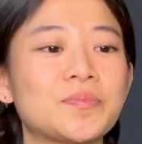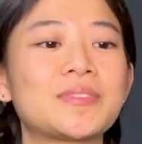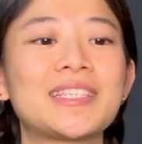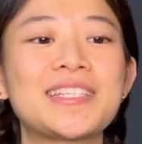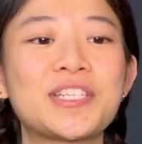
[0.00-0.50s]

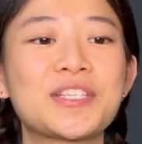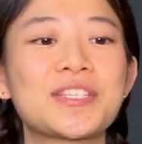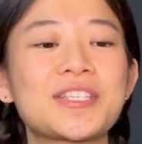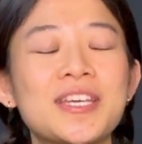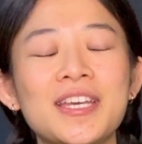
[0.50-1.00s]
it
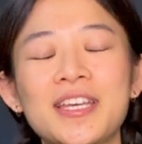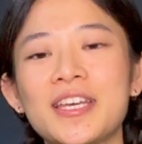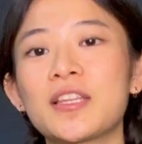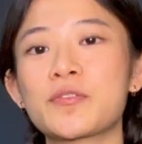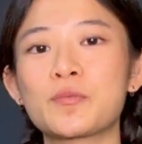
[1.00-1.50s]

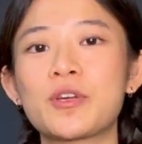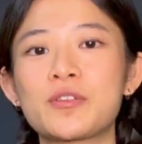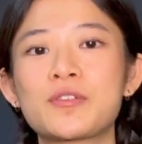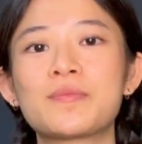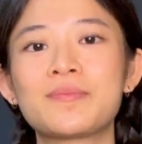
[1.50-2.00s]
looks
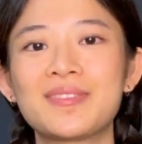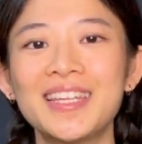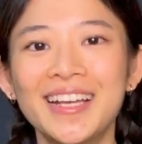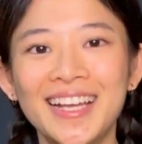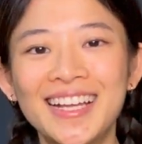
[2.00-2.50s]
rich.
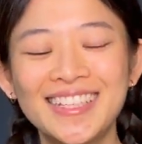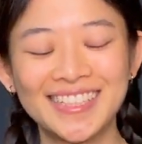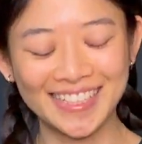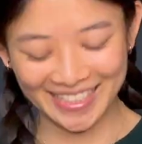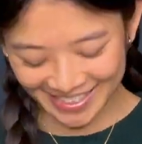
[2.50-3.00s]

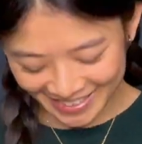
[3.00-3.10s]
Okay,